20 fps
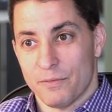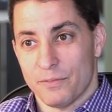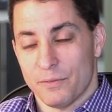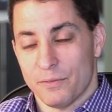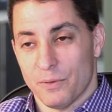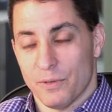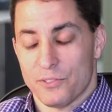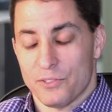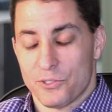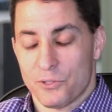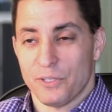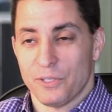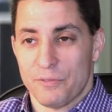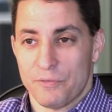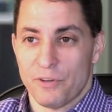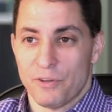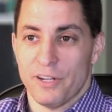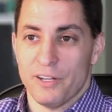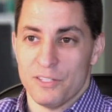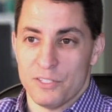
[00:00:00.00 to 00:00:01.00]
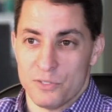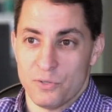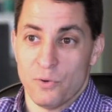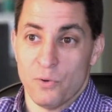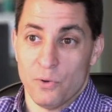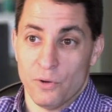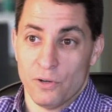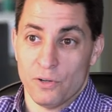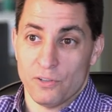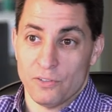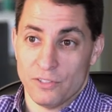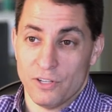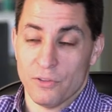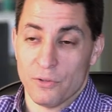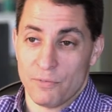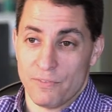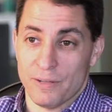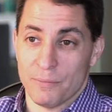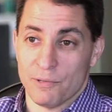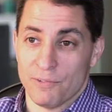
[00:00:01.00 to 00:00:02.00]
well, certainly friends or
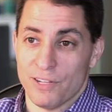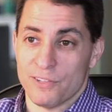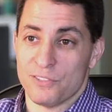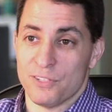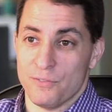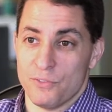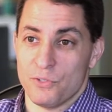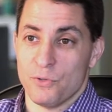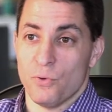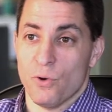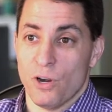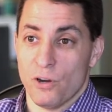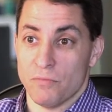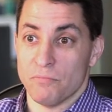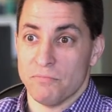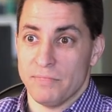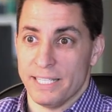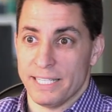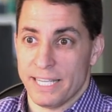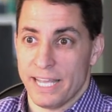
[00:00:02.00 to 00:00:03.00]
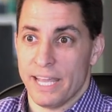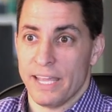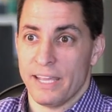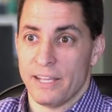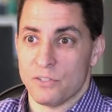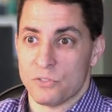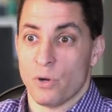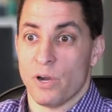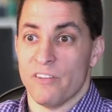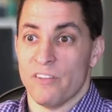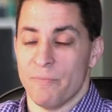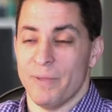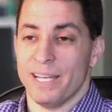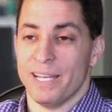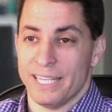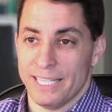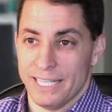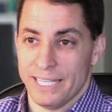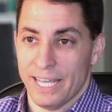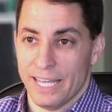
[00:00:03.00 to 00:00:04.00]
other family relatives who are in gangs or have been
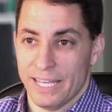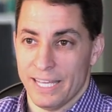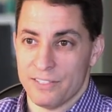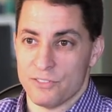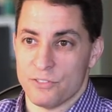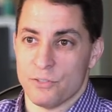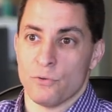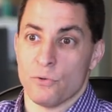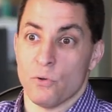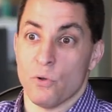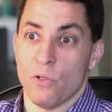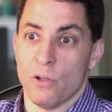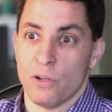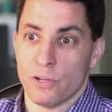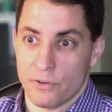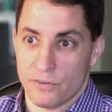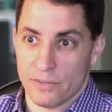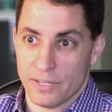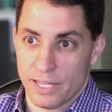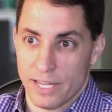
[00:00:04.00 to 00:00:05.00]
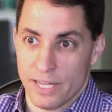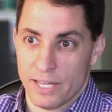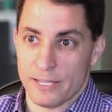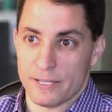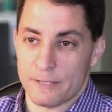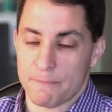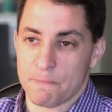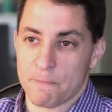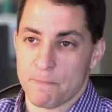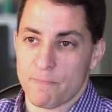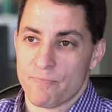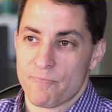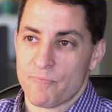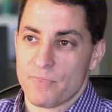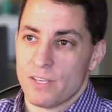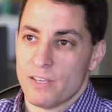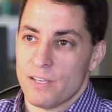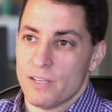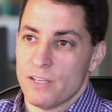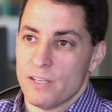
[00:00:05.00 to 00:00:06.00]
in gangs and they're no longer in a gang.
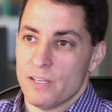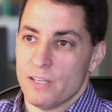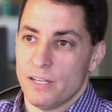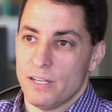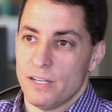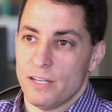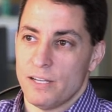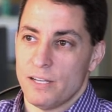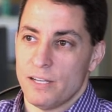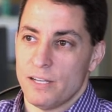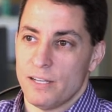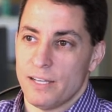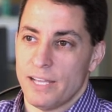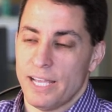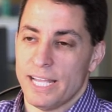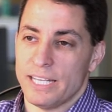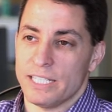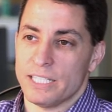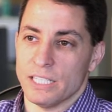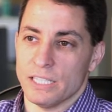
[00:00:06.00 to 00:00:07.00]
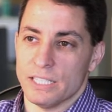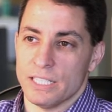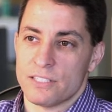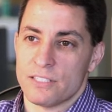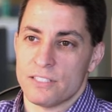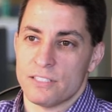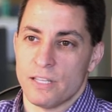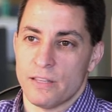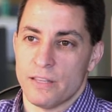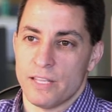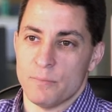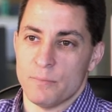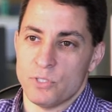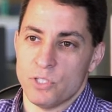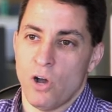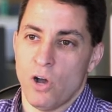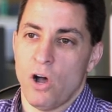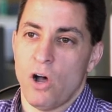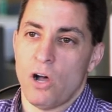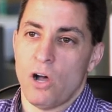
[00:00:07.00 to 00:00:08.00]
And to listen to them
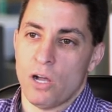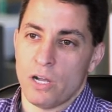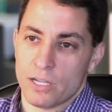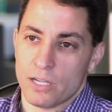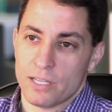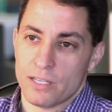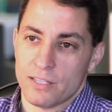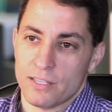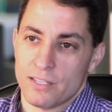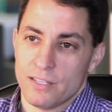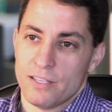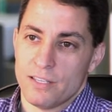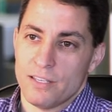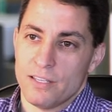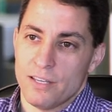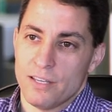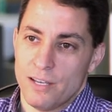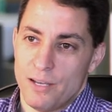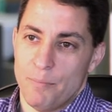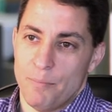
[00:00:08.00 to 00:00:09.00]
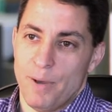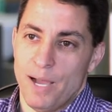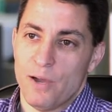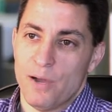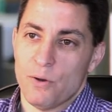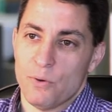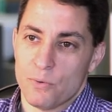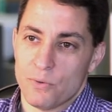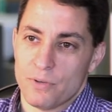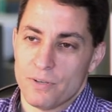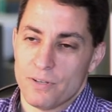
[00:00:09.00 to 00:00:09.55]
talk about